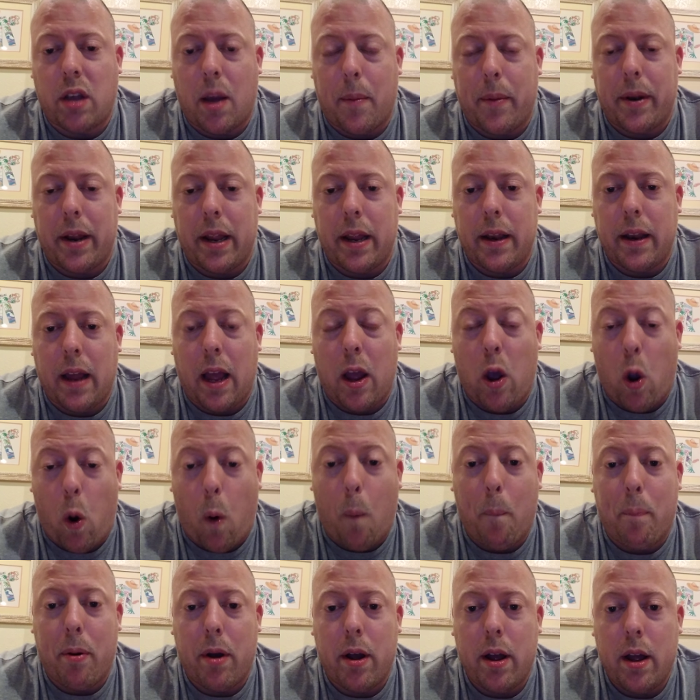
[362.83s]
coming in. I
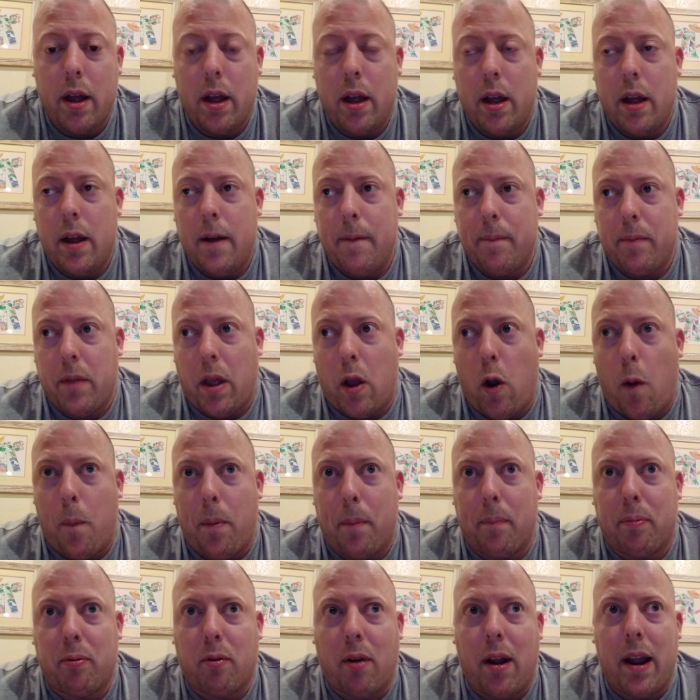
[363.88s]
hope and
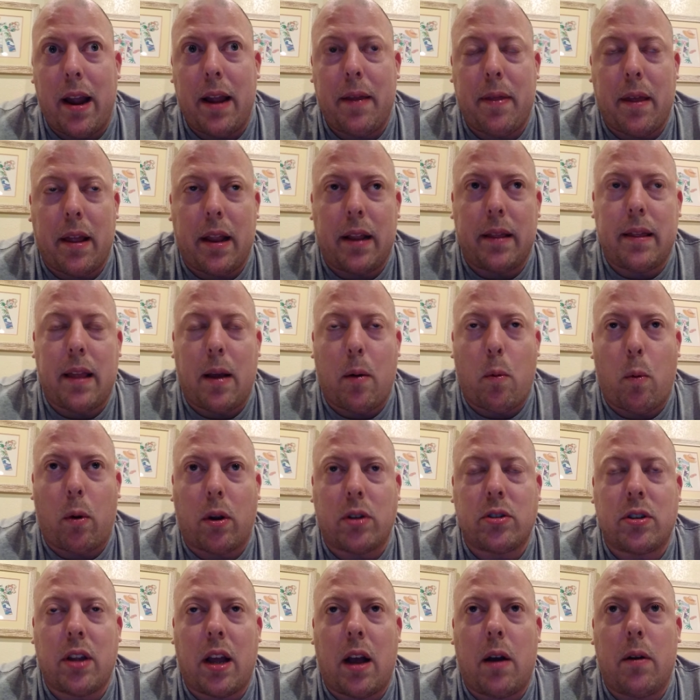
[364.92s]
pray that
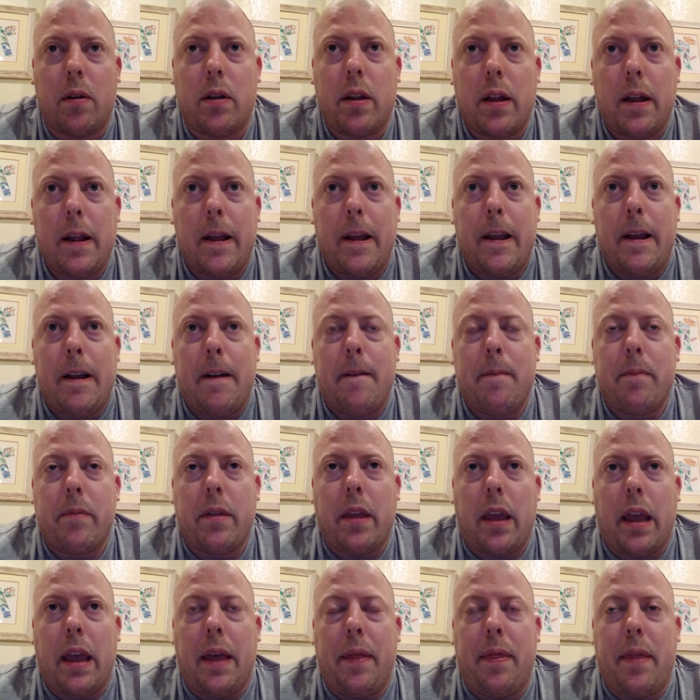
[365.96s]
works out.
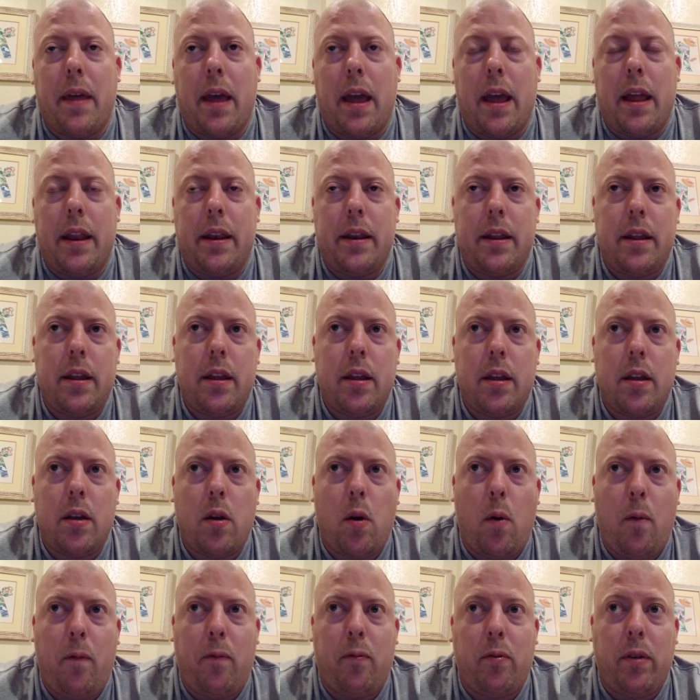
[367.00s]
And then
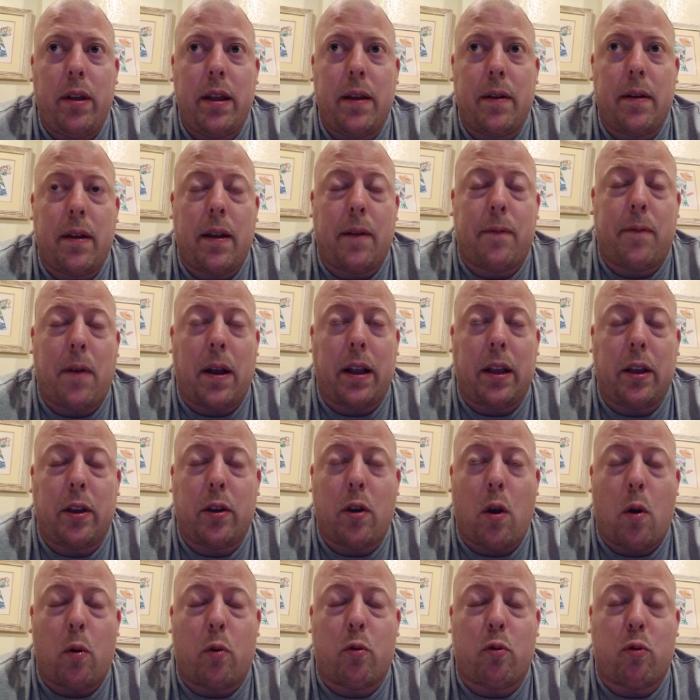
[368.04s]
hopefully if I can
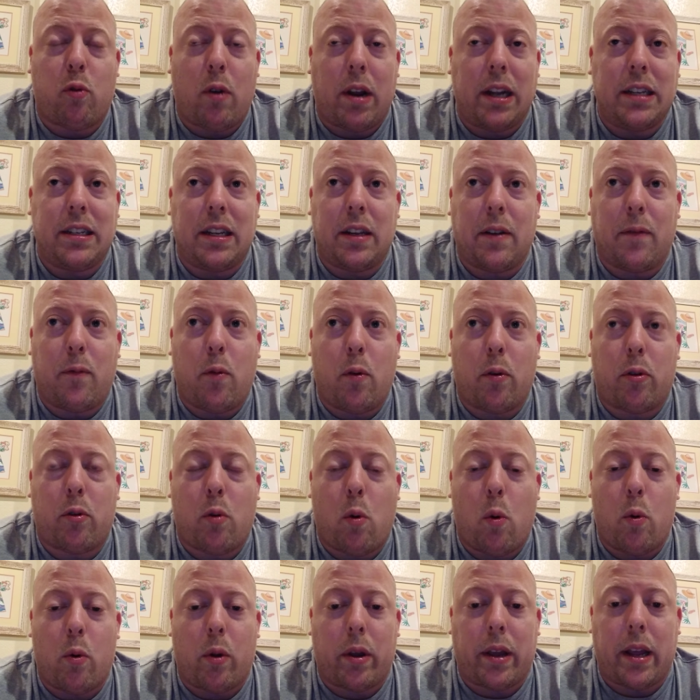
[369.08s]
go crazy in the fourth
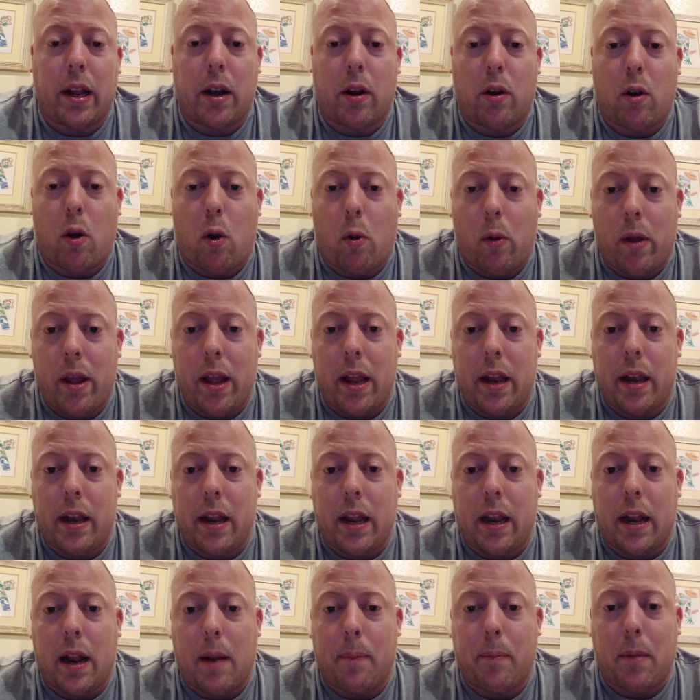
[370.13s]
quarter and get it all in,
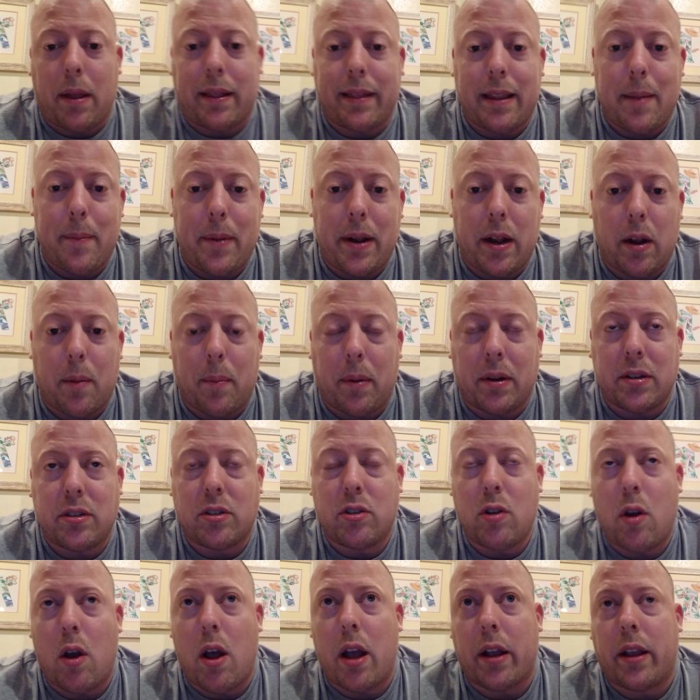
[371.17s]
and I'm not limited on my
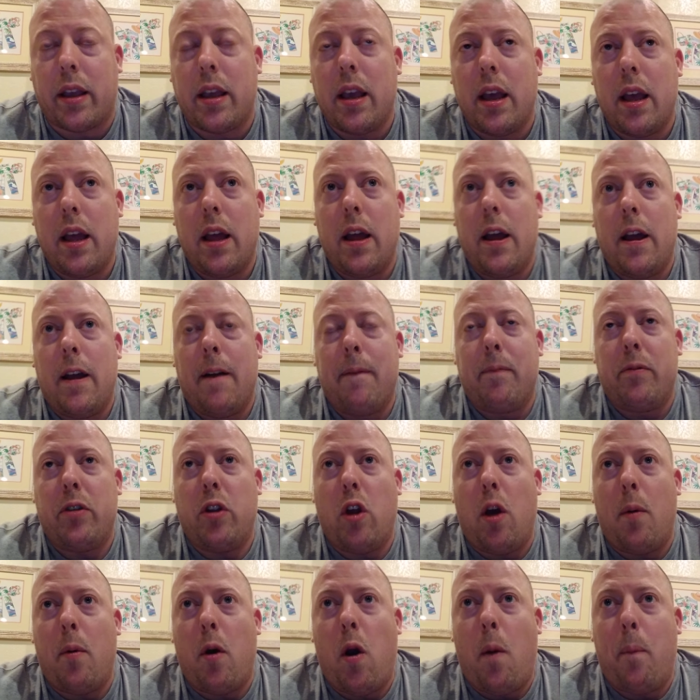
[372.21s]
stock,
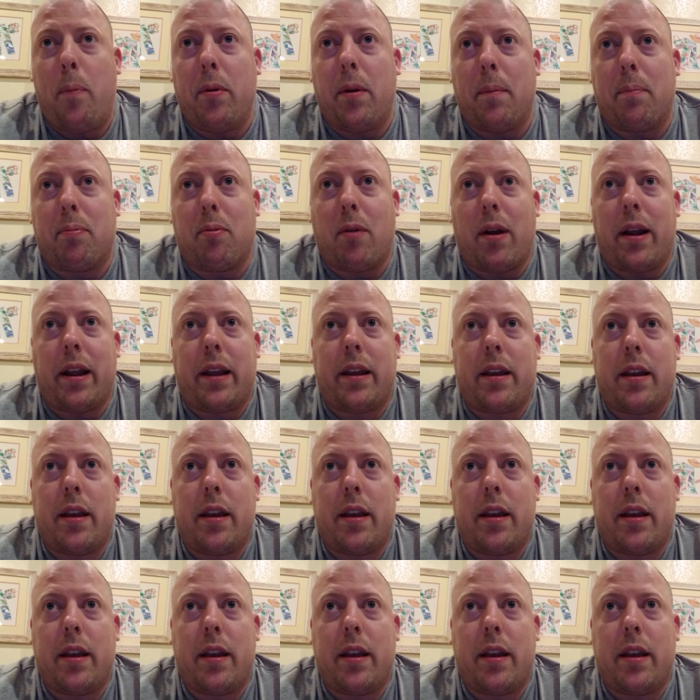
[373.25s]
I'm hoping to break